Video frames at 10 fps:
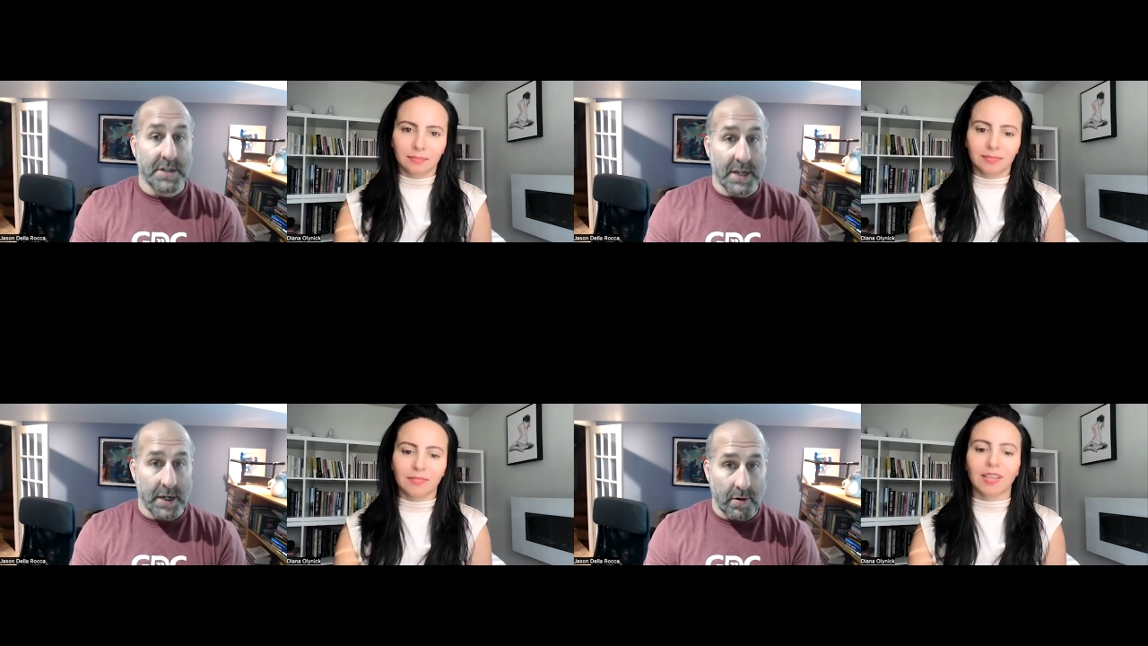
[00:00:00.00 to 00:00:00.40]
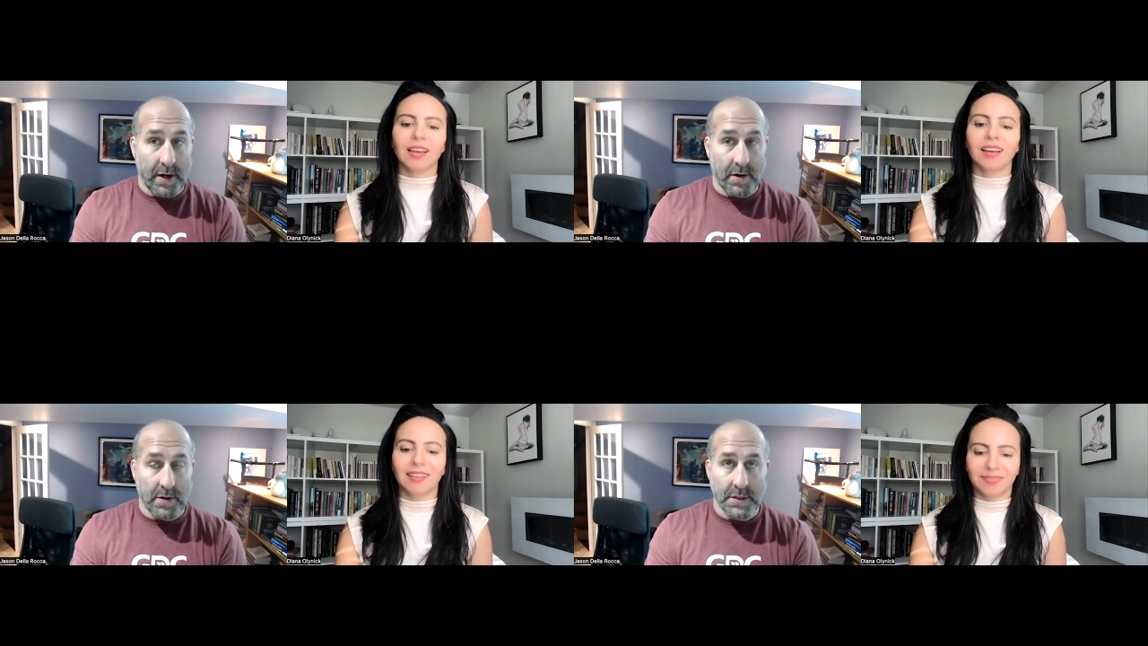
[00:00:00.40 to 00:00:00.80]
Speaker 1: content
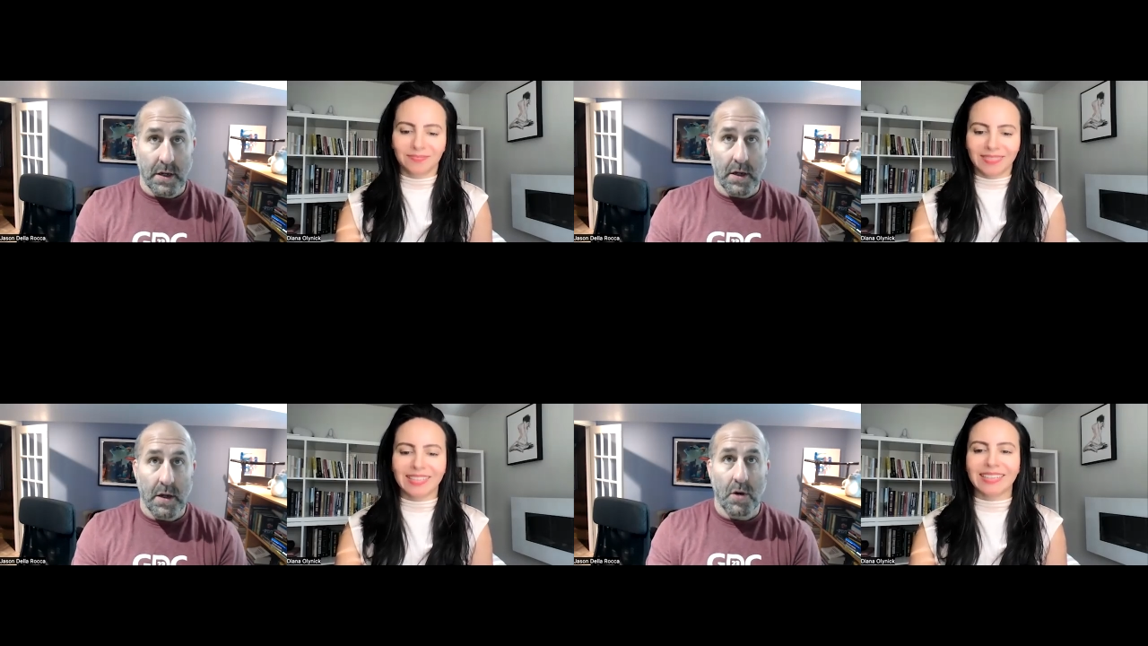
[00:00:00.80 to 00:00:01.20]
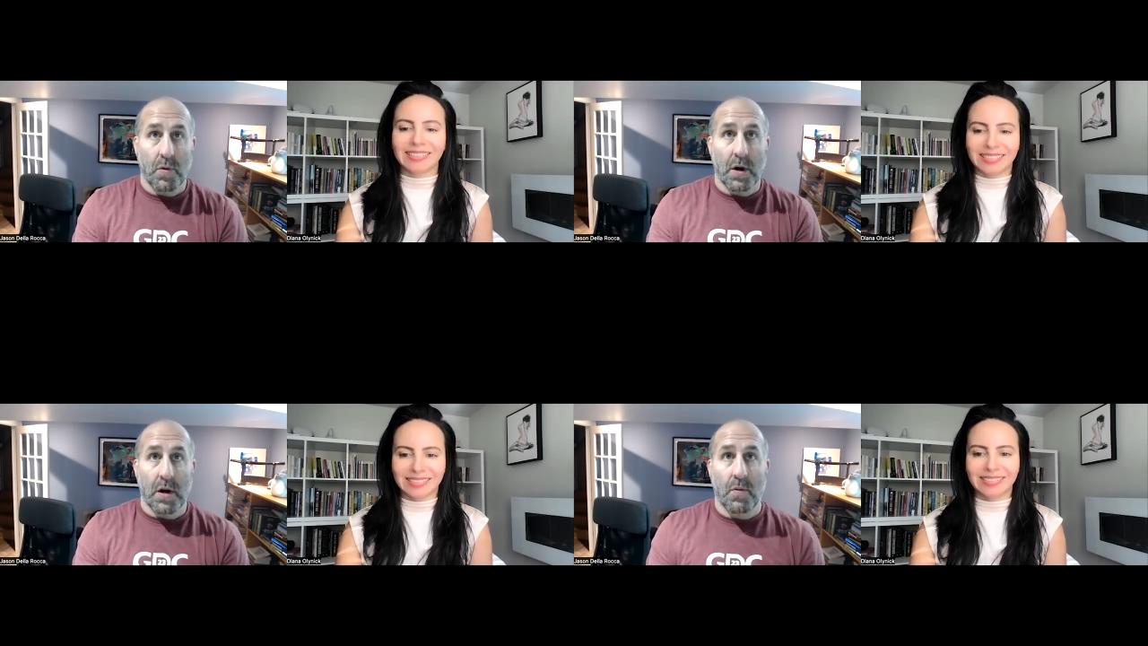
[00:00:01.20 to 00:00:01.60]
creators yeah.
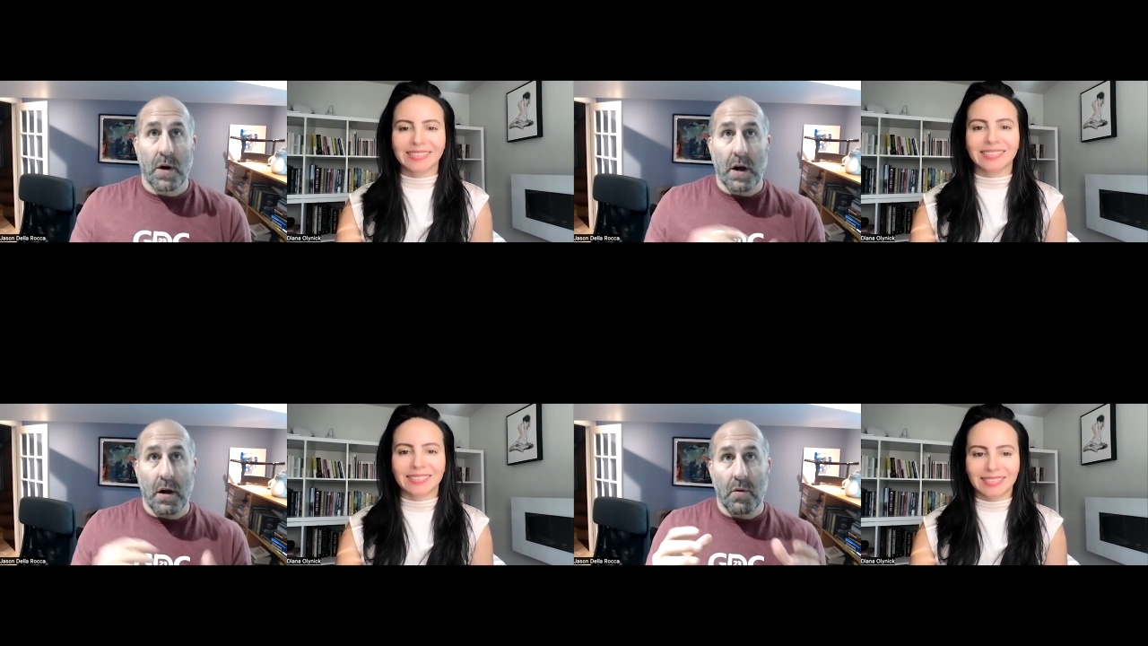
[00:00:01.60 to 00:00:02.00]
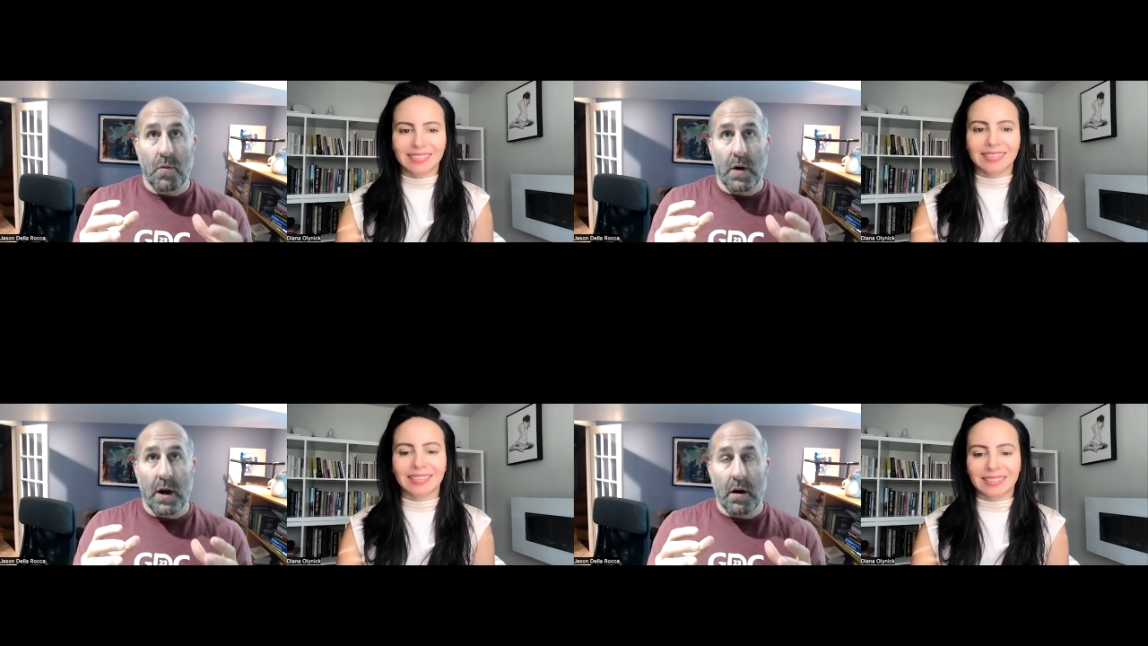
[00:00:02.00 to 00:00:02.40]
where where
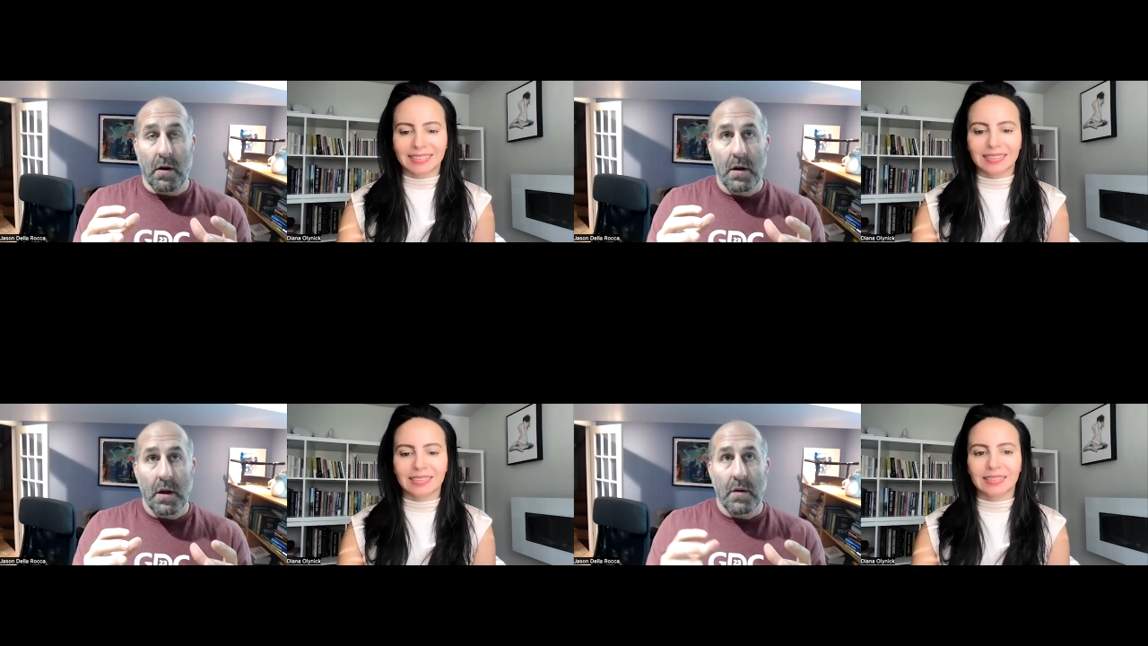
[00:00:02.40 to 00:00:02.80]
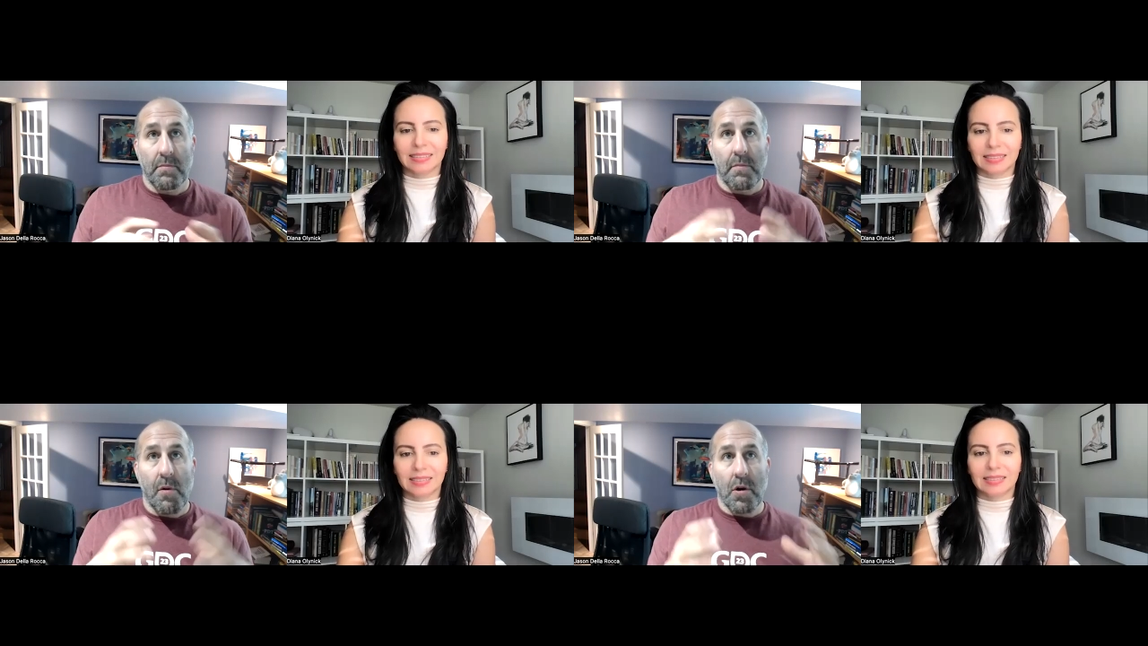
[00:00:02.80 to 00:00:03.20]
where
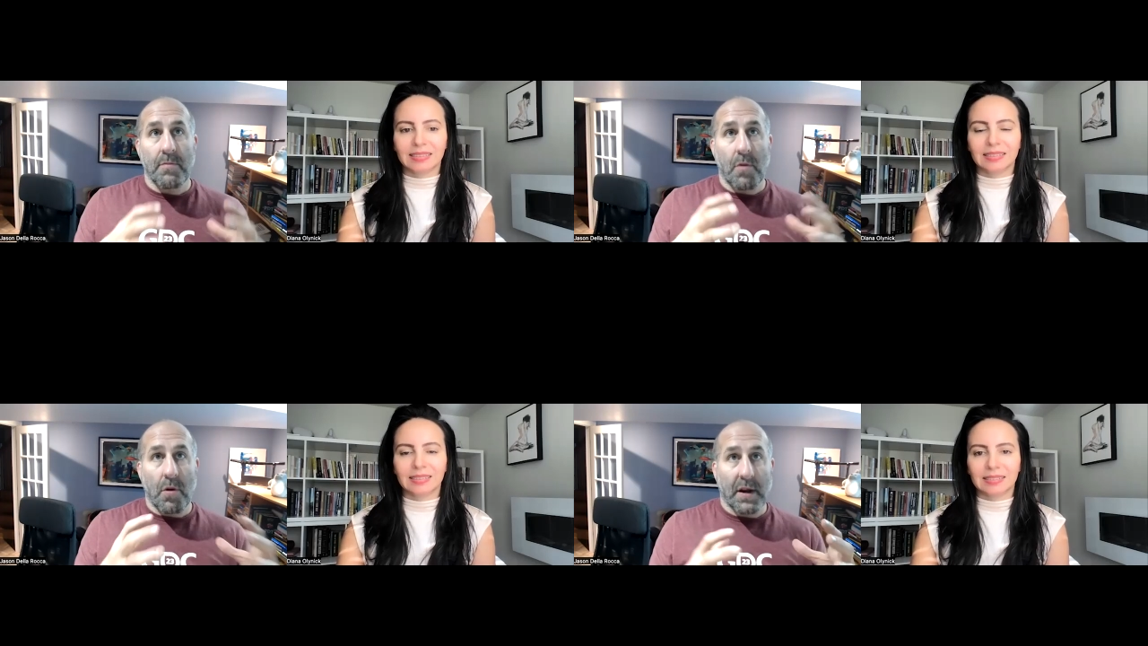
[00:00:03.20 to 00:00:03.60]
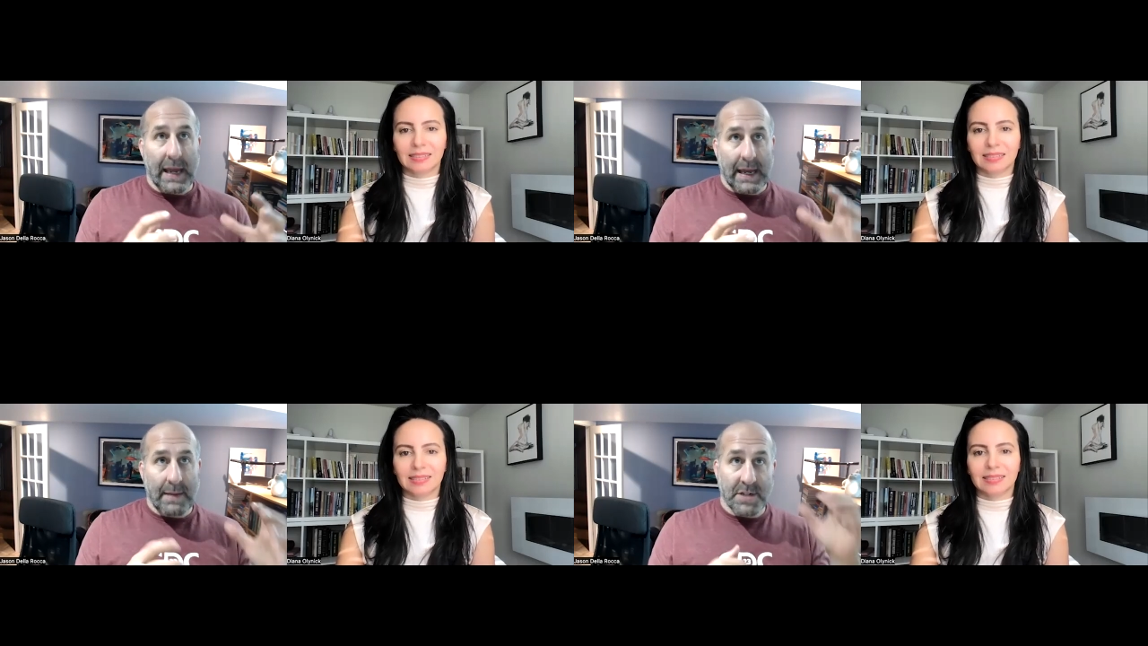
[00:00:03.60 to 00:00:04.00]
more and more
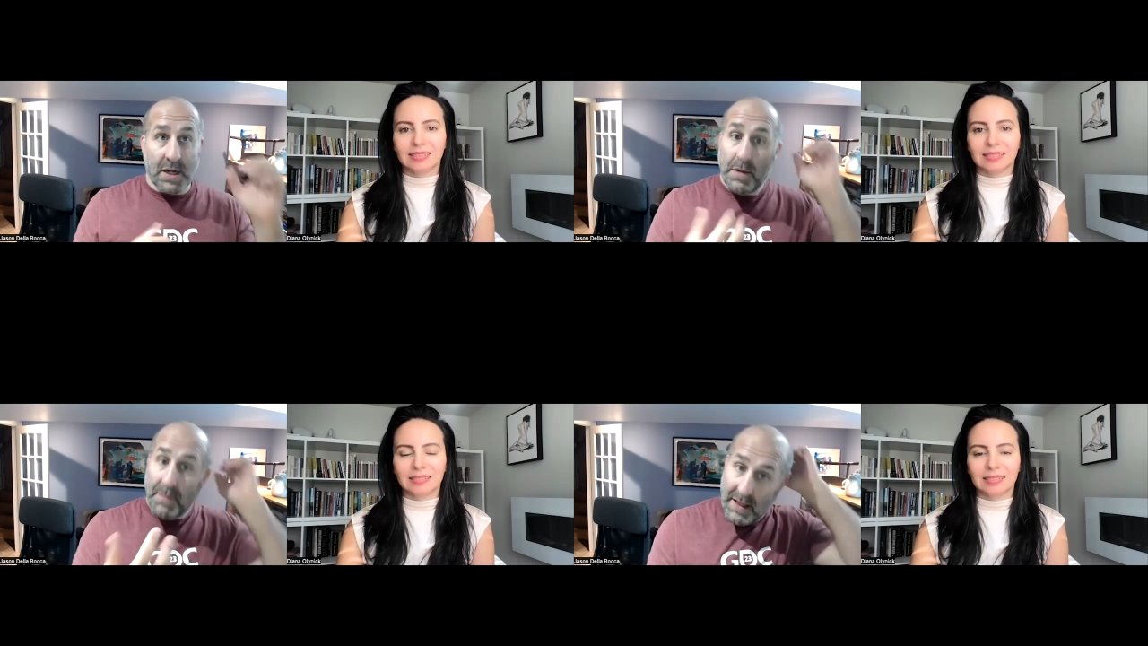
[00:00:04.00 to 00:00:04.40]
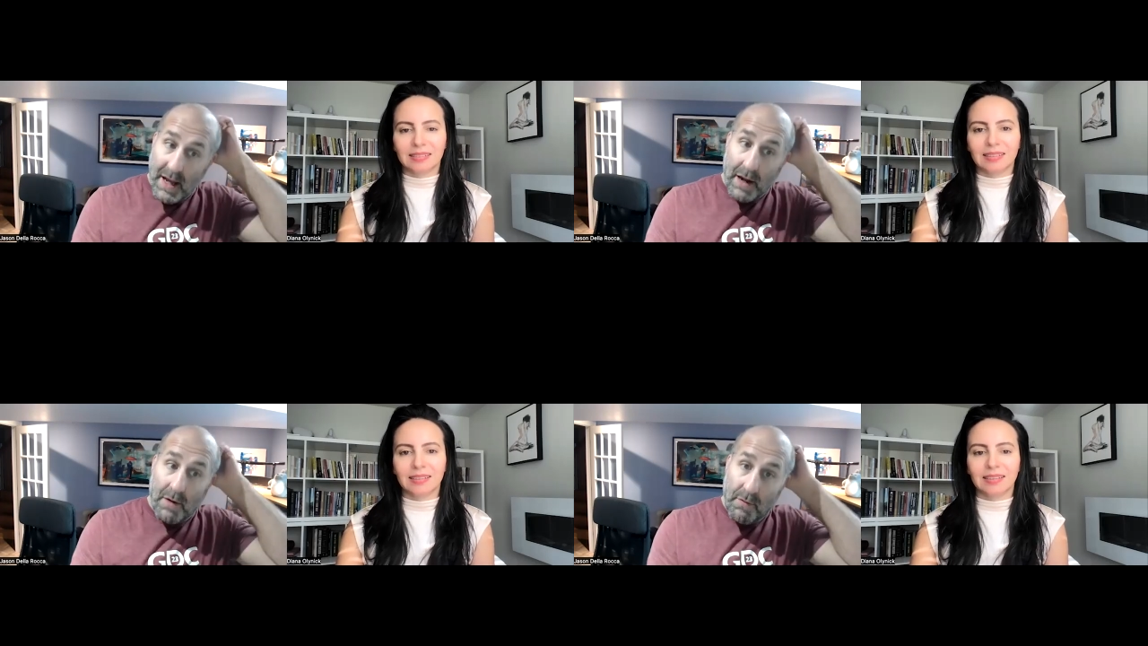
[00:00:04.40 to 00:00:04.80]
games are going to be like